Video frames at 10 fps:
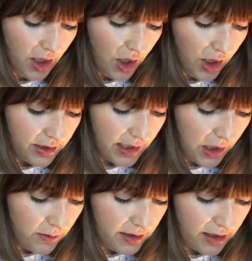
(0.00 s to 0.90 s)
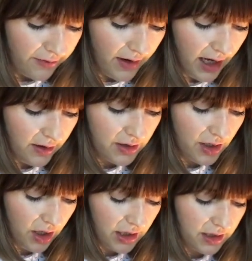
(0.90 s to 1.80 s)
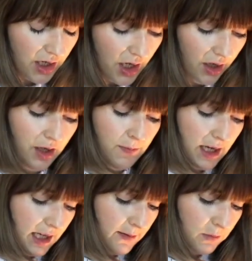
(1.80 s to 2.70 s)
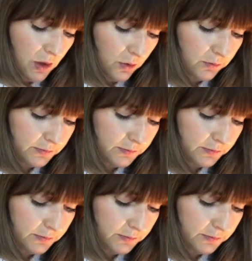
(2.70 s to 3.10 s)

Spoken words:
who is close to the Father's heart, who made him known."